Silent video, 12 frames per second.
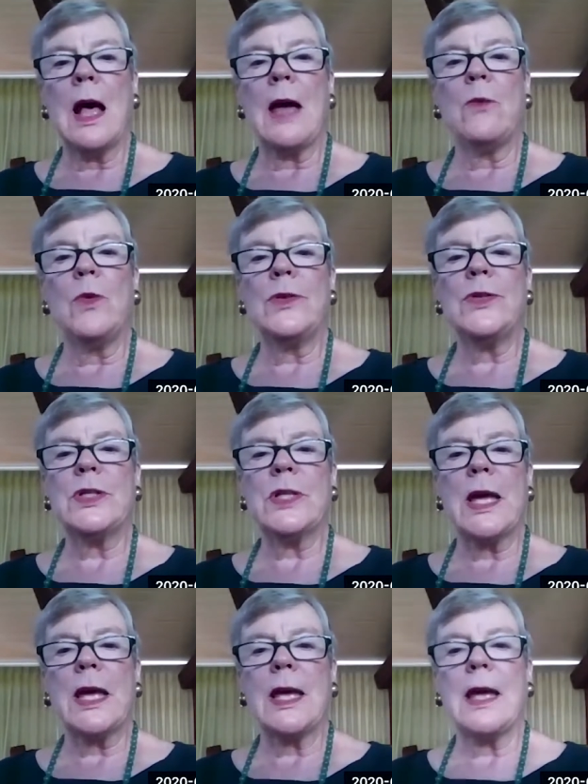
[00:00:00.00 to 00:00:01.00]
I will
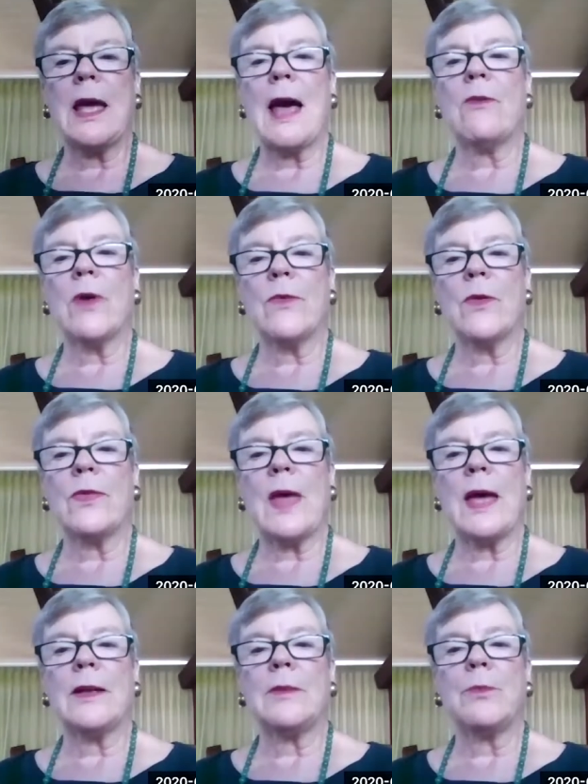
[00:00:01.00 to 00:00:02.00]
say, however,
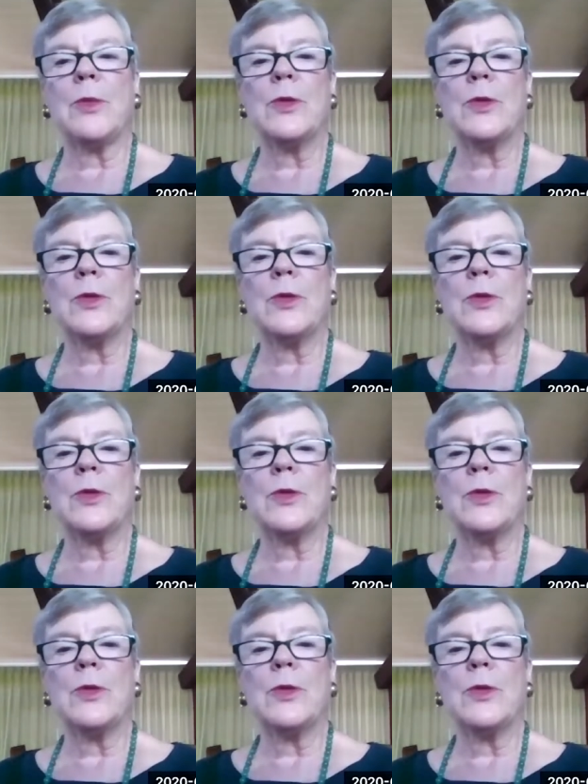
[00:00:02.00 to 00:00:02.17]
that